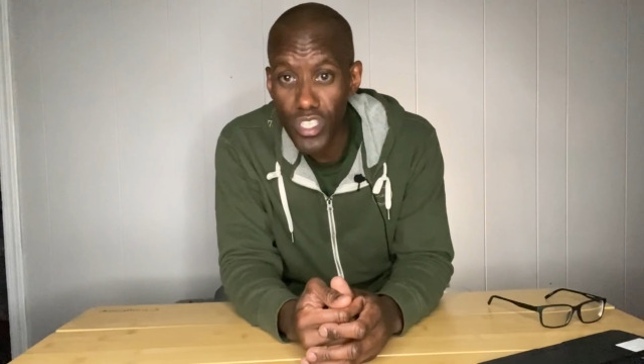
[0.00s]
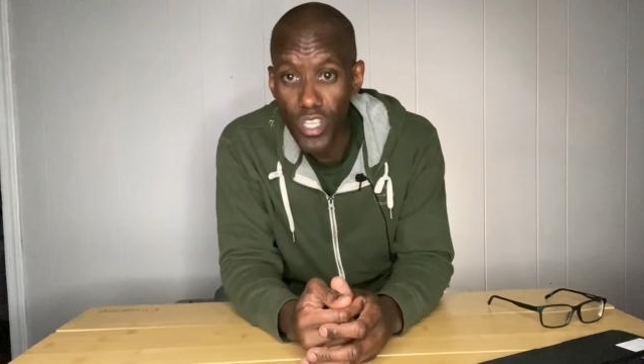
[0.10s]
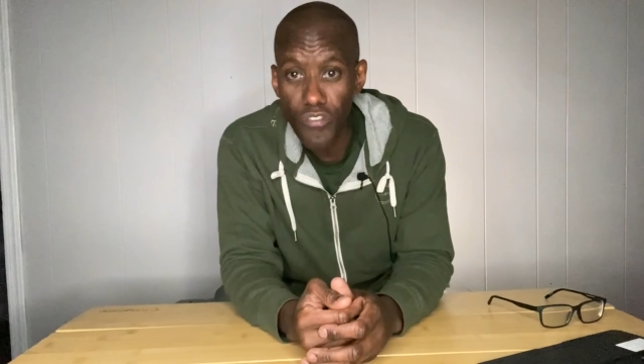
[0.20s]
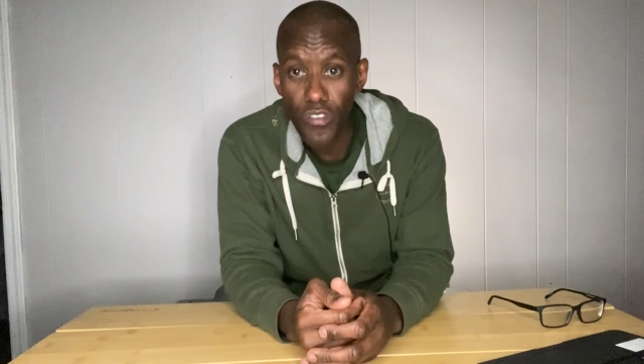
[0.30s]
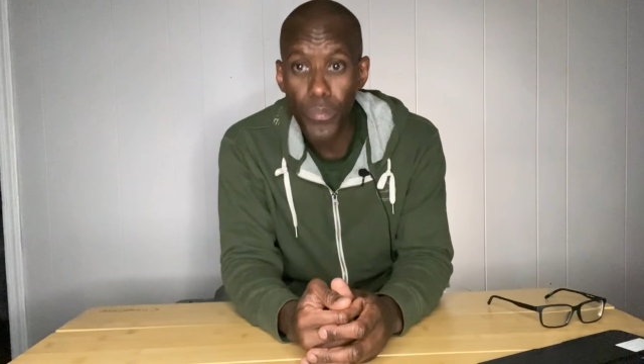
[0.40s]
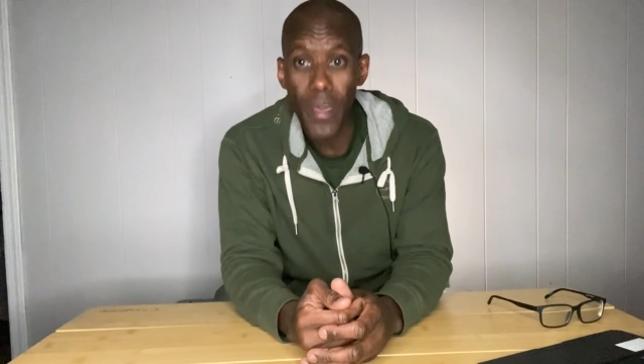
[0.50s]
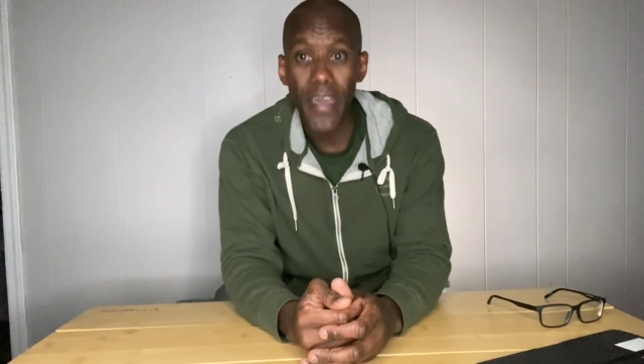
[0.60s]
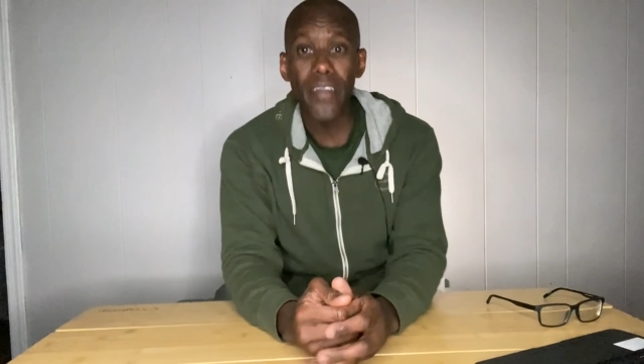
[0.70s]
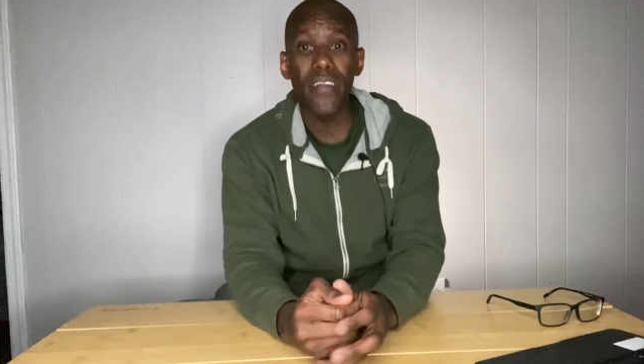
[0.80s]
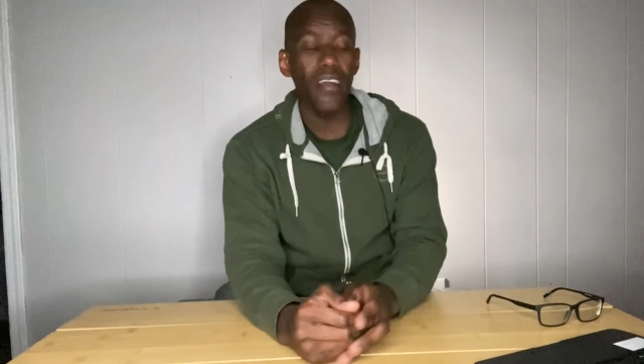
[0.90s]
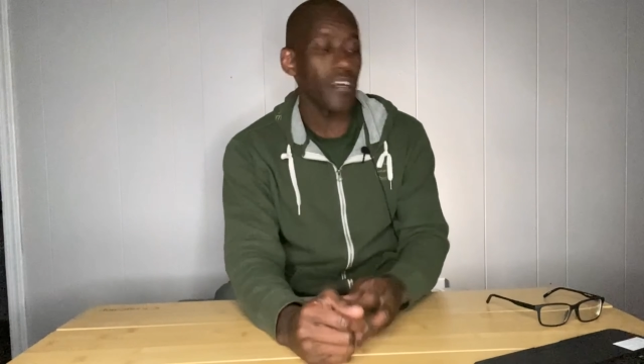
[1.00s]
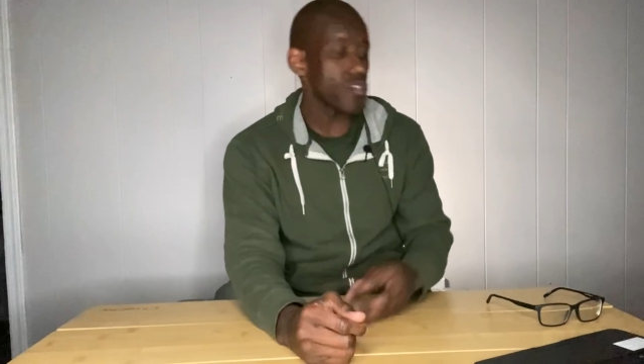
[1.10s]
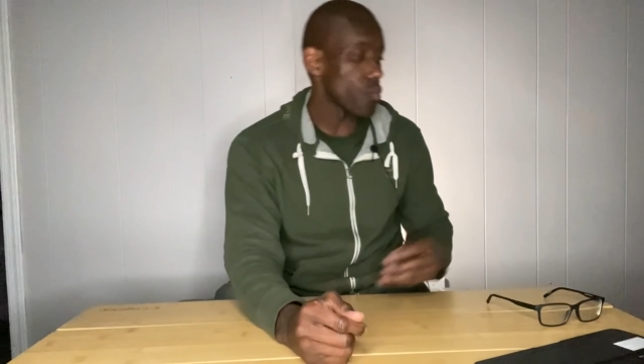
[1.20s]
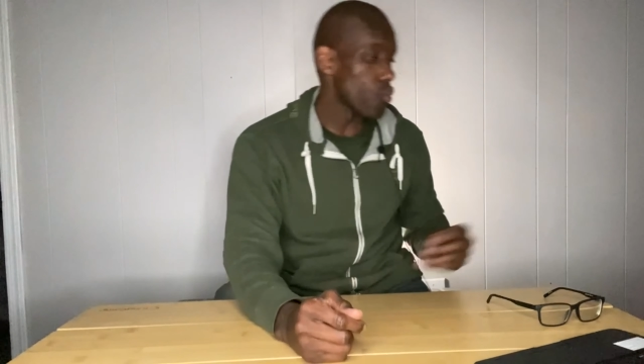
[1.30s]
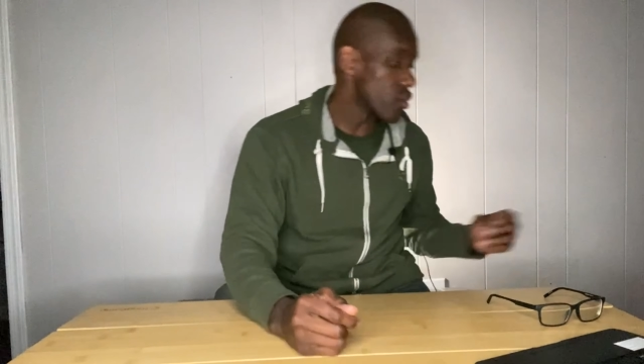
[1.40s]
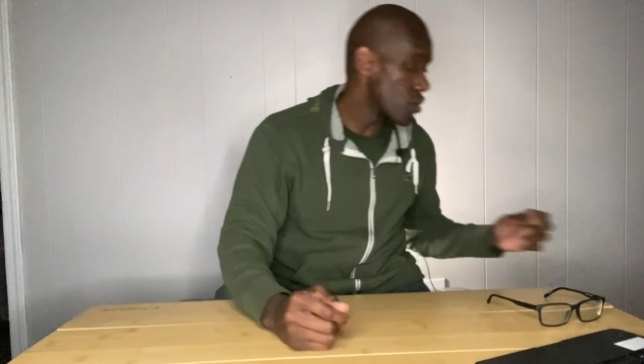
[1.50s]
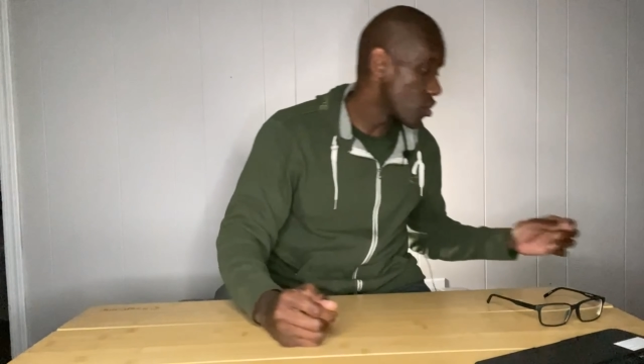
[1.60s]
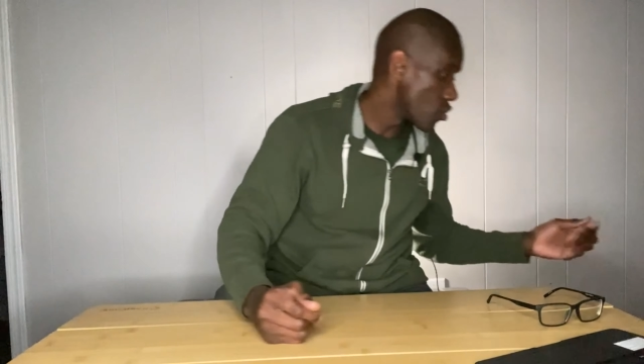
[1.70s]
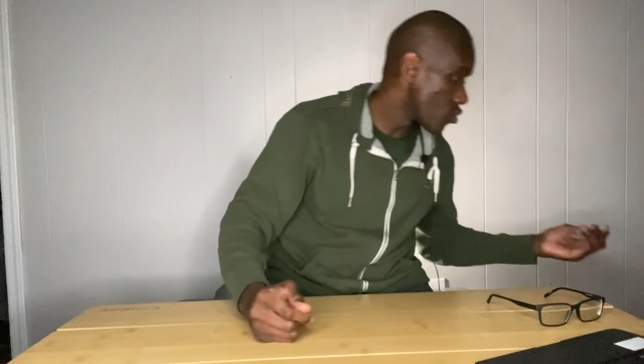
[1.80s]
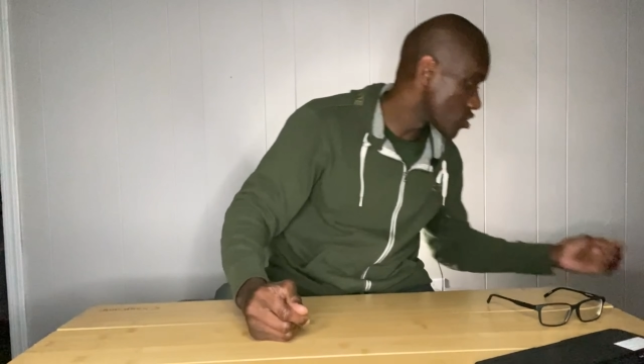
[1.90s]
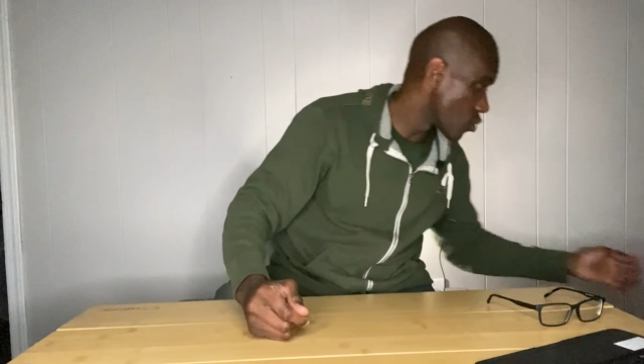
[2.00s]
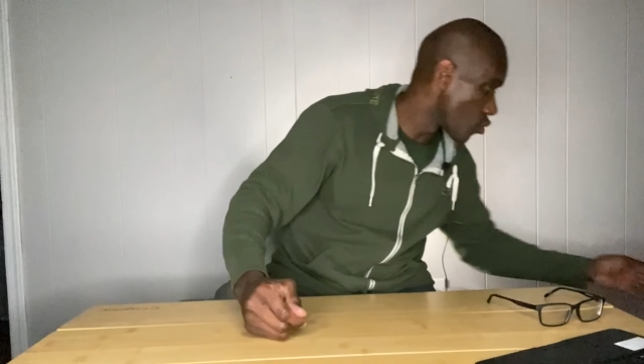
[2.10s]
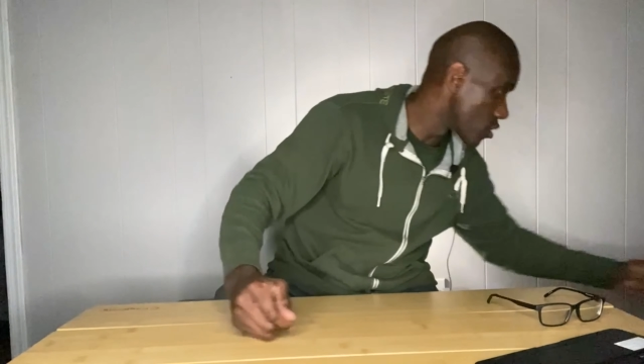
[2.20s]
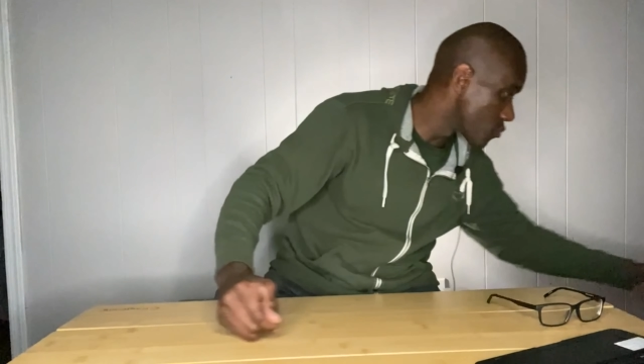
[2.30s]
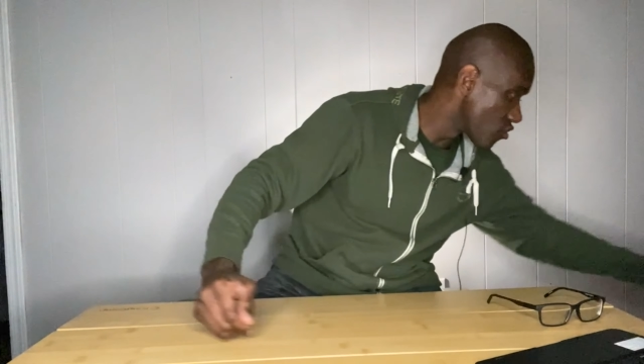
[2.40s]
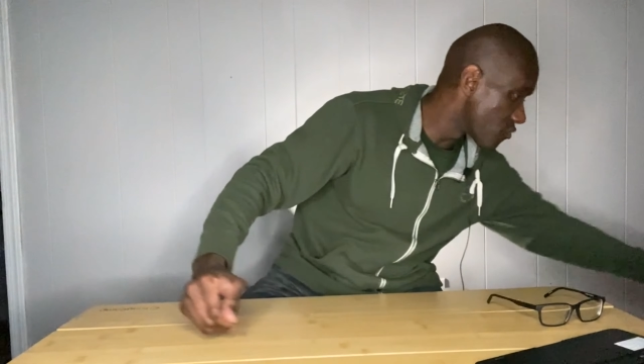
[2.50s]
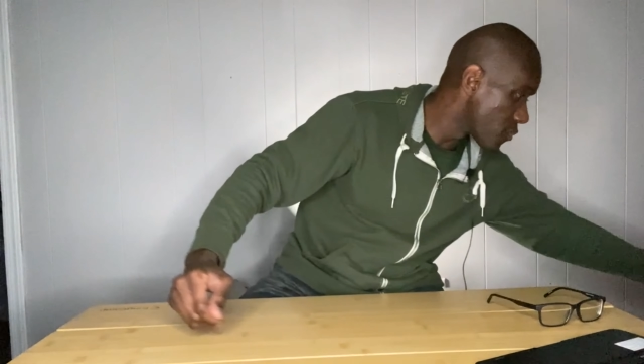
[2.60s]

duffel bag. It's a waterproof